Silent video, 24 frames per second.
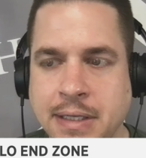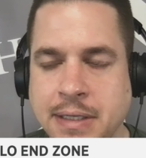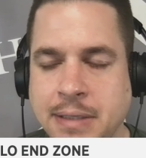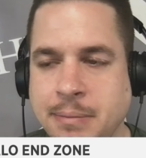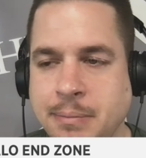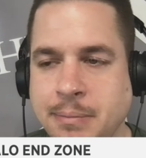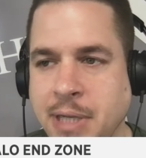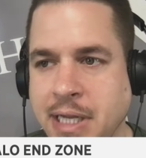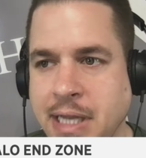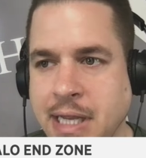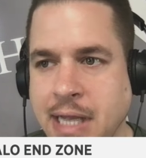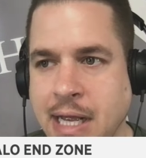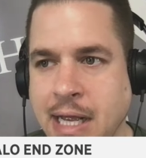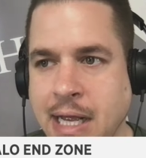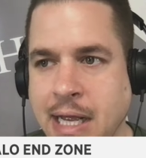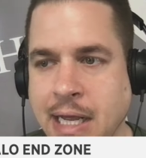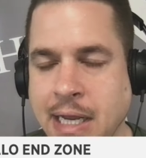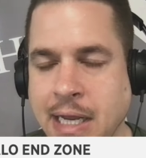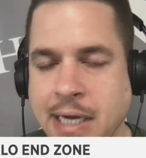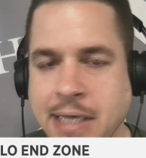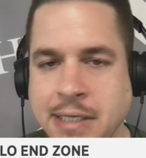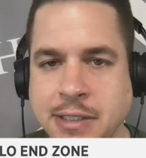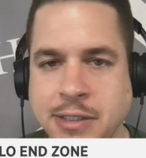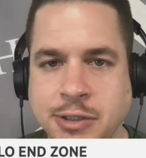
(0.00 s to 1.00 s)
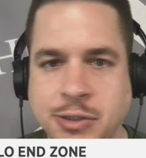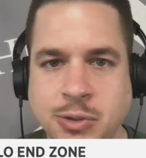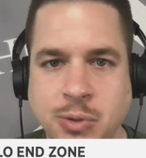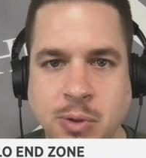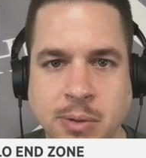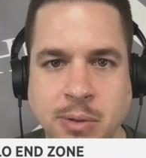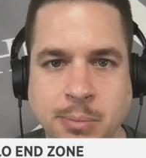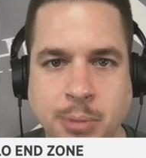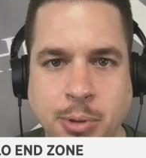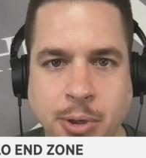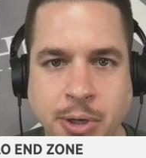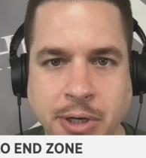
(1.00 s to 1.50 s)
Micah Hyde,
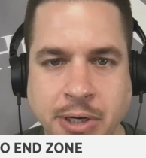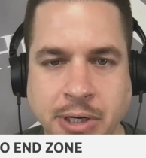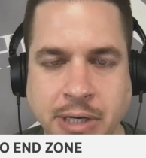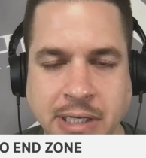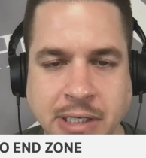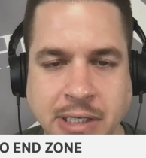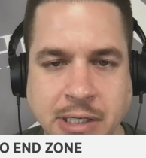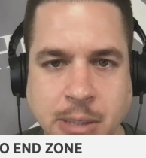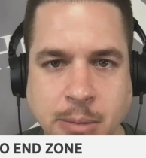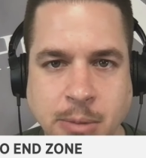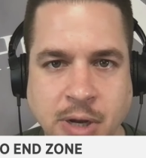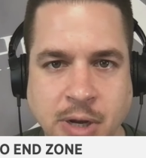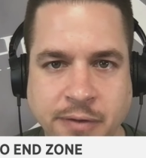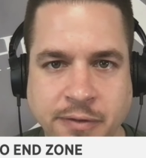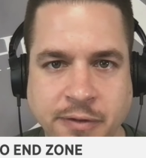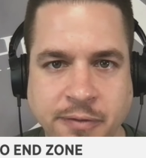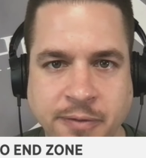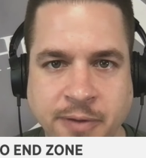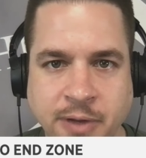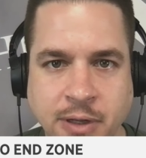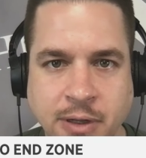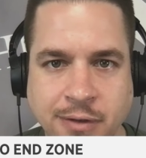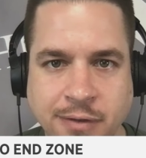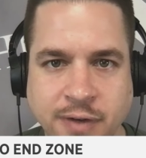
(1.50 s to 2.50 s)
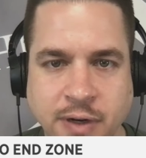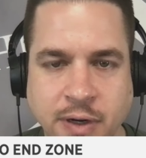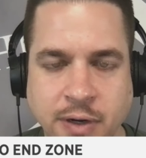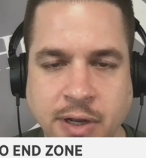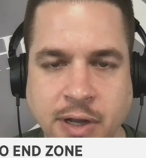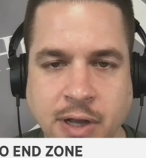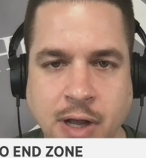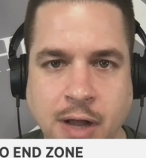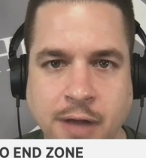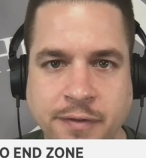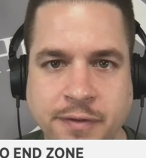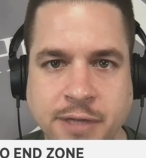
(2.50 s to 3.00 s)
Jordan Poyer didn't come off the field very
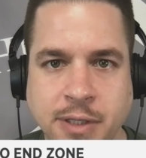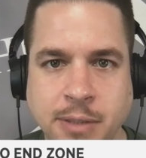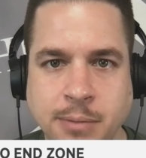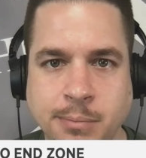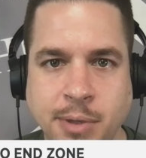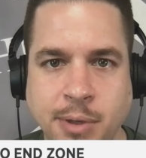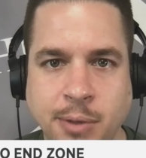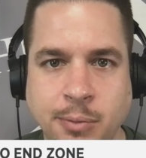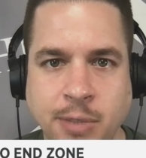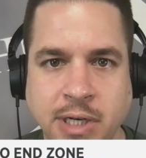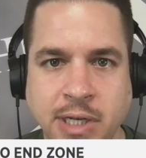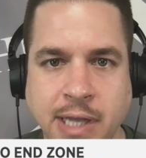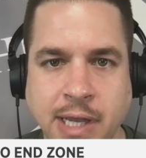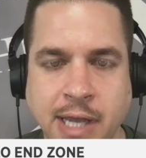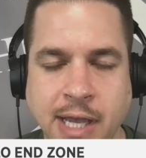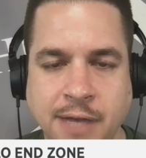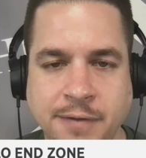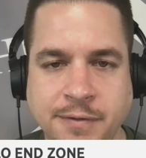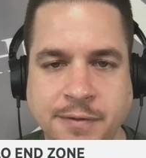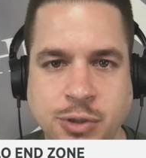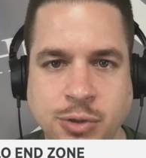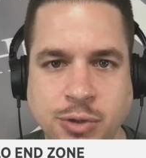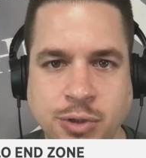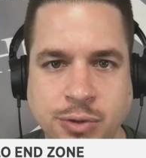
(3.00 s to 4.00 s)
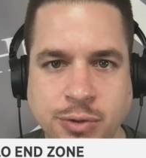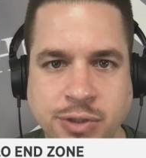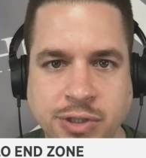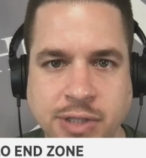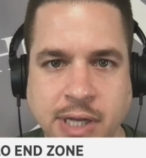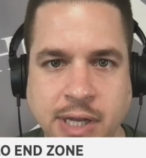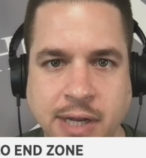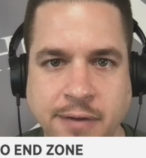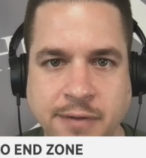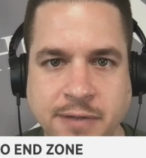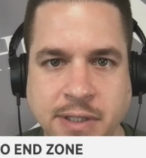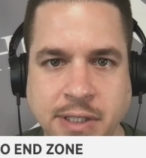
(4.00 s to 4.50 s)
often, but when you have 2 new
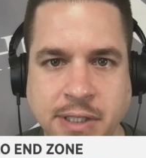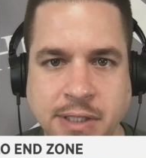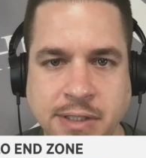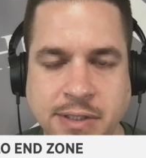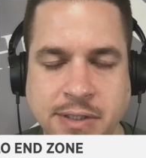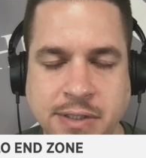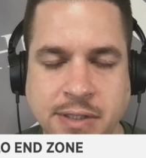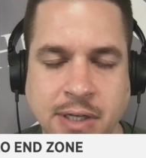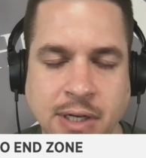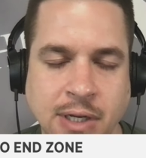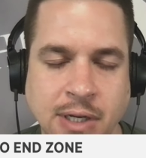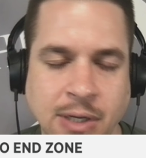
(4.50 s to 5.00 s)
safeties,